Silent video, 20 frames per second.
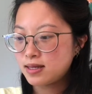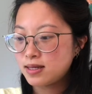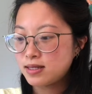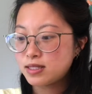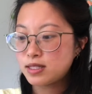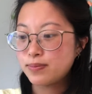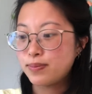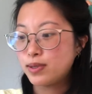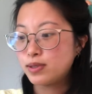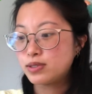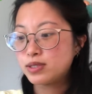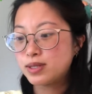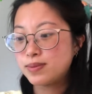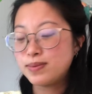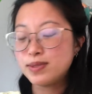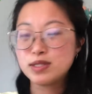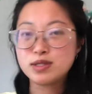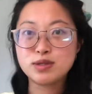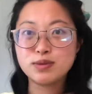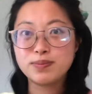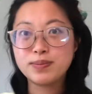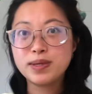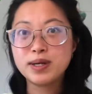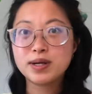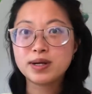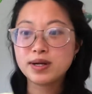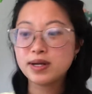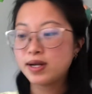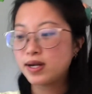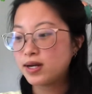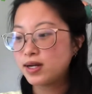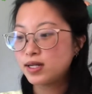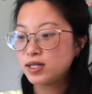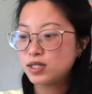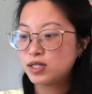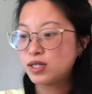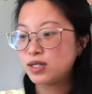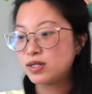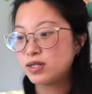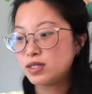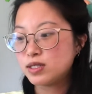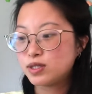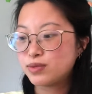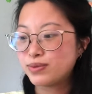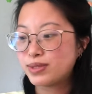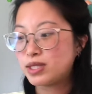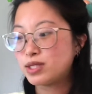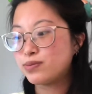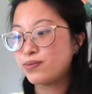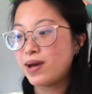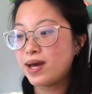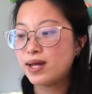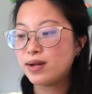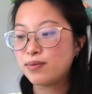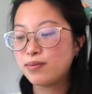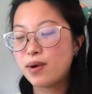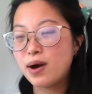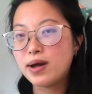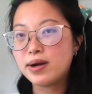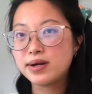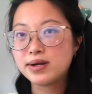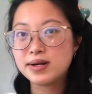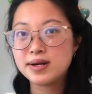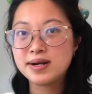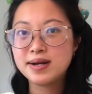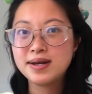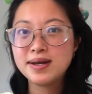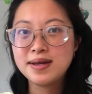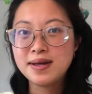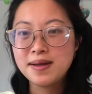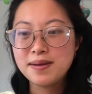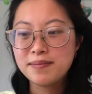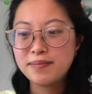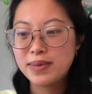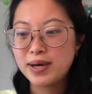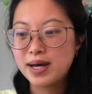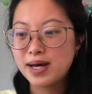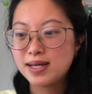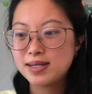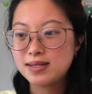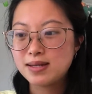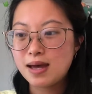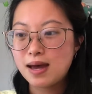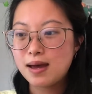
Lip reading: supposed to be superior endurance with sweat and water, but